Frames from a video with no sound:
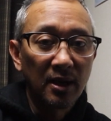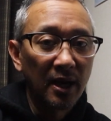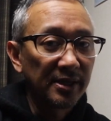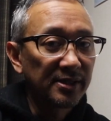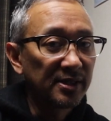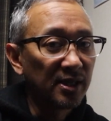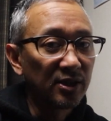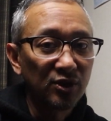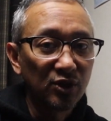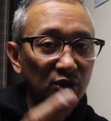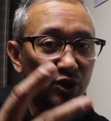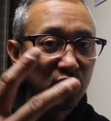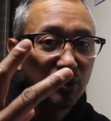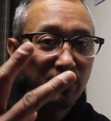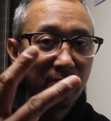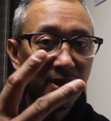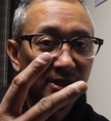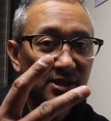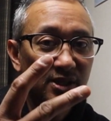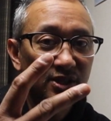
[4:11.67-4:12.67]
I sent you two
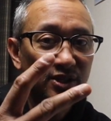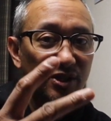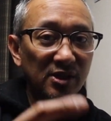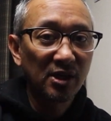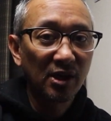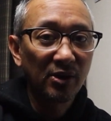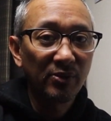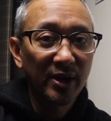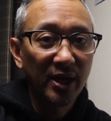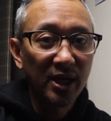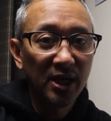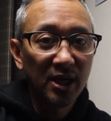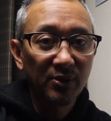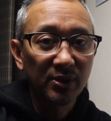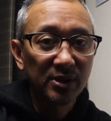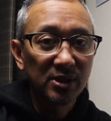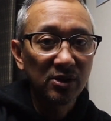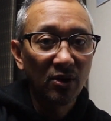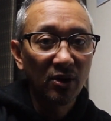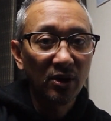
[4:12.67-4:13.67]
messages already.
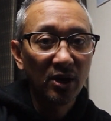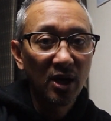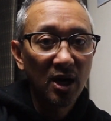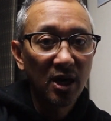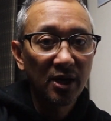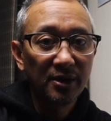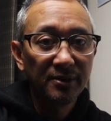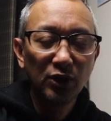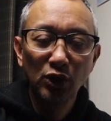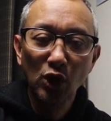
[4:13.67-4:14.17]
What's going on?